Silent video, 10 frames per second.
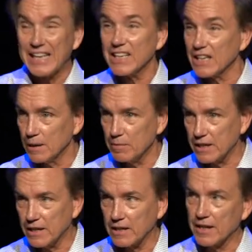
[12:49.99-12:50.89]

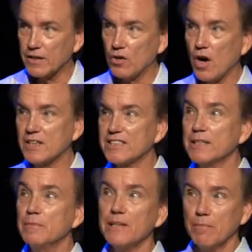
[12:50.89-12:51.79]
limiting, like God is
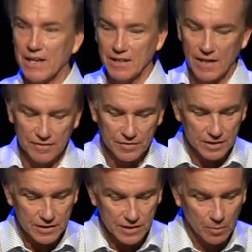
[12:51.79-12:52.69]
limiting my life
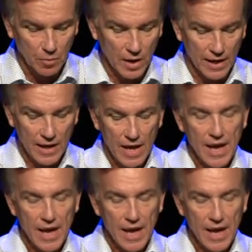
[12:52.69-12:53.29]
in some way.